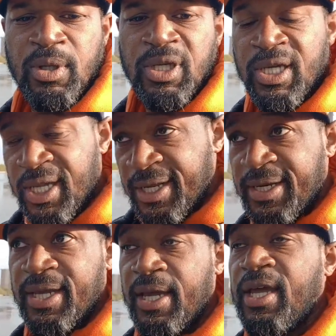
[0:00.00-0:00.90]
Get
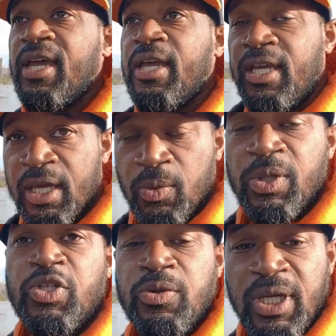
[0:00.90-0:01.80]
in there and get
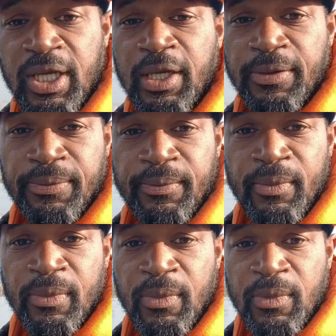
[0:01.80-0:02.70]
what you need.
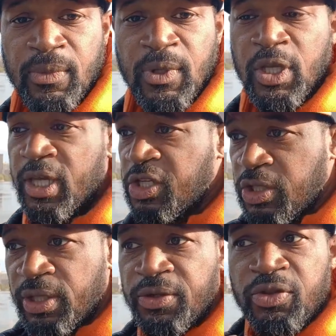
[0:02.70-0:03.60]
Get
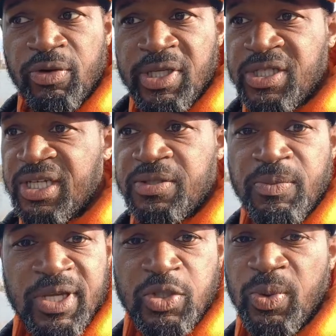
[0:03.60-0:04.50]
your little 3 to 6
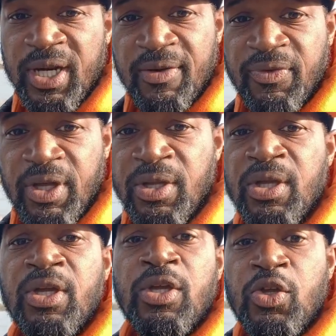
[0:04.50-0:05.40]
months, whatever.
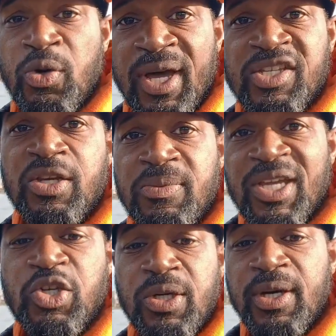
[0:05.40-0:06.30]
You got something
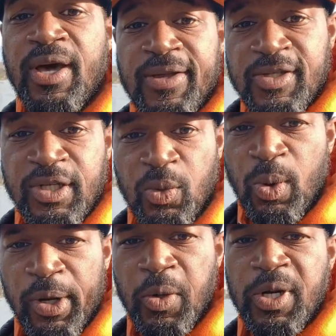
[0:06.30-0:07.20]
that you can constantly
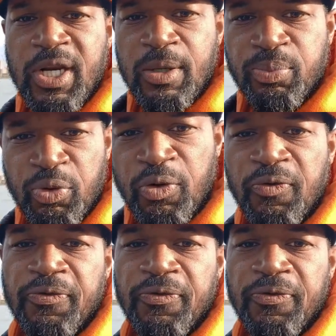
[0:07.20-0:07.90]
work on and improve.